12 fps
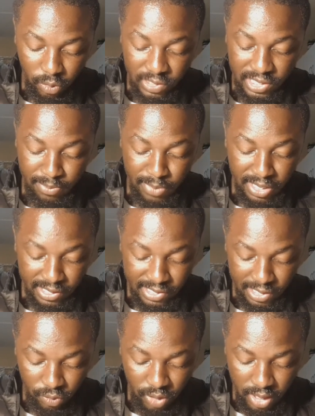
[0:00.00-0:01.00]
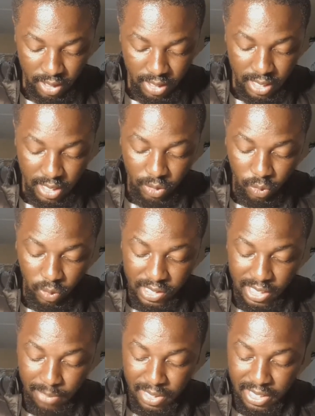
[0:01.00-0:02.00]
or semen, etc.
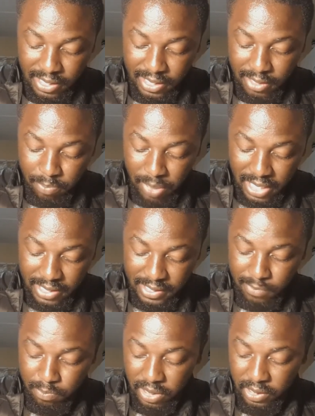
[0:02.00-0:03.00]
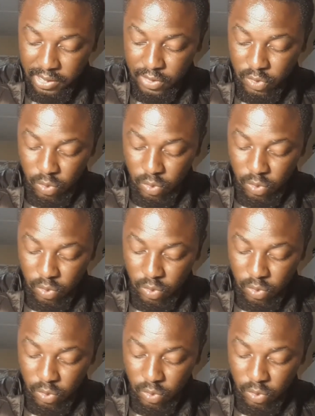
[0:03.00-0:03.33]
Contaminated pens, buildings,